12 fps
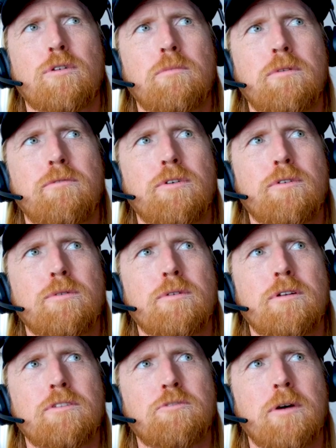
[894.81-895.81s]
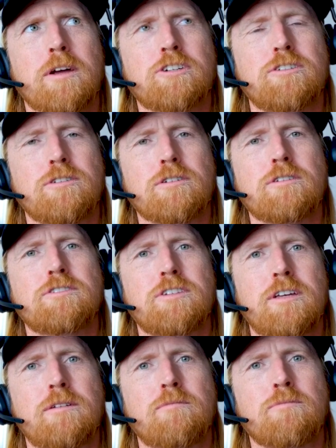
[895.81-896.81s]
if you're doing an inspection, you're going to
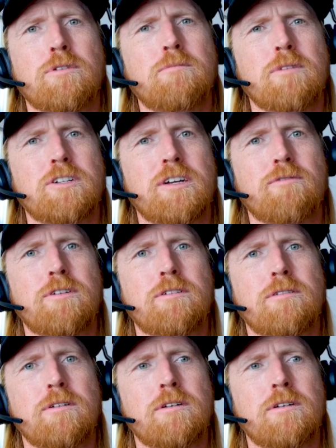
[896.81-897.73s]
see pretty much every